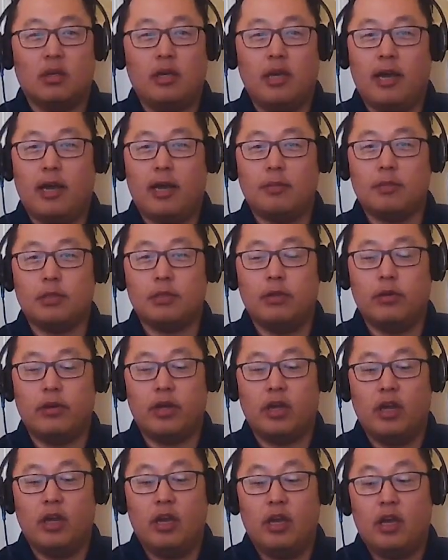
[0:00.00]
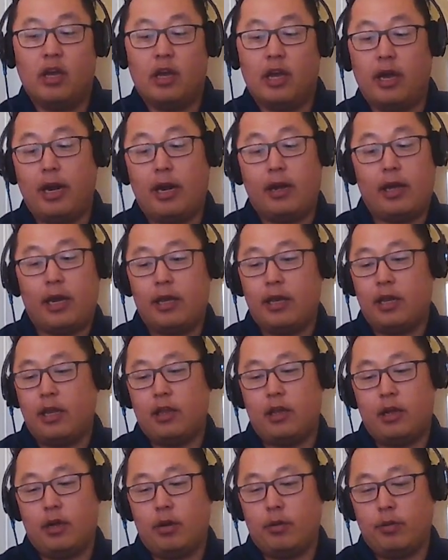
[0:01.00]
Yeah, absolutely. And
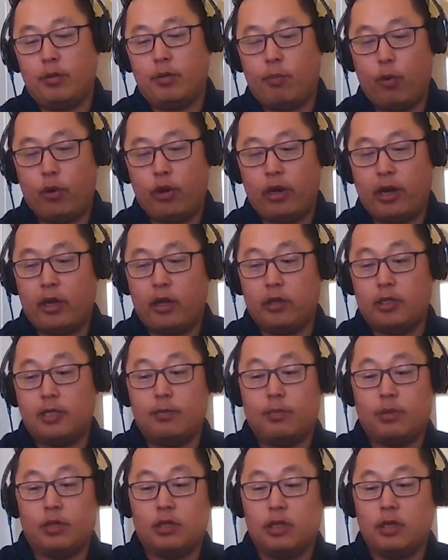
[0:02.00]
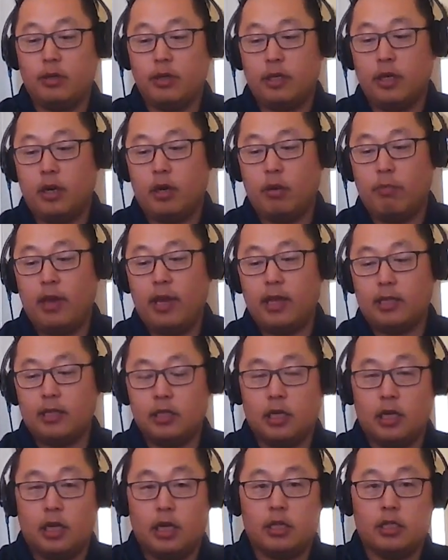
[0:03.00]
the point I typically make
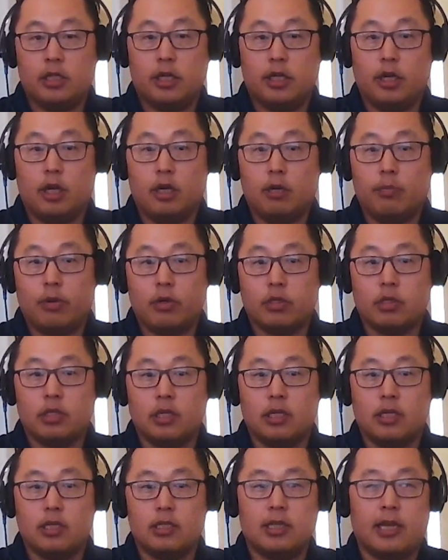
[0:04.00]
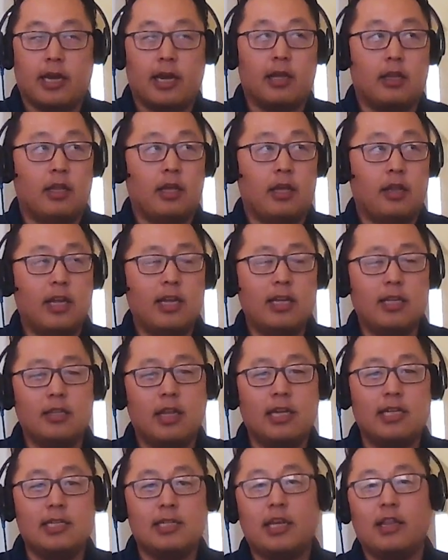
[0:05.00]
to a young person is that
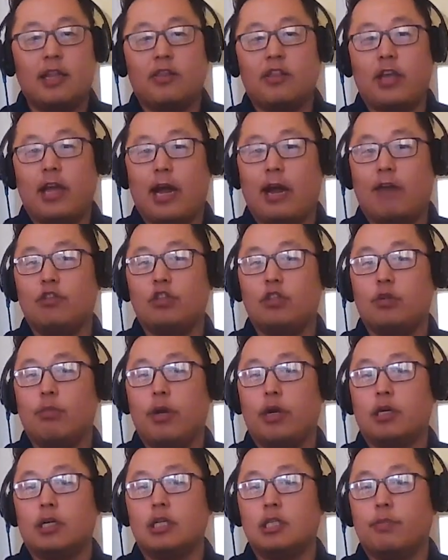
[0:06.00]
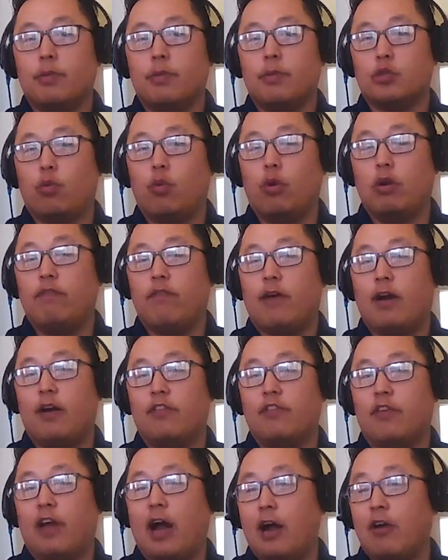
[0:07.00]
they say that the average American spends 25
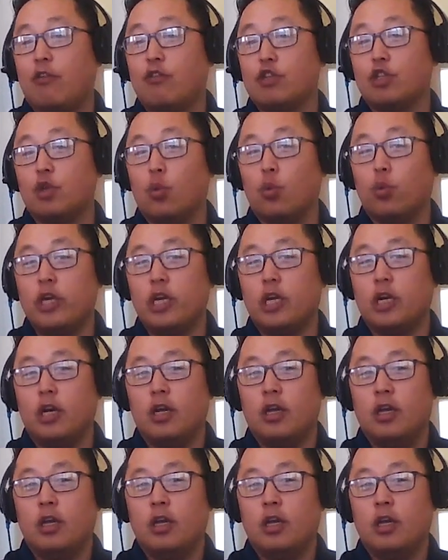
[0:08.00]
hours a week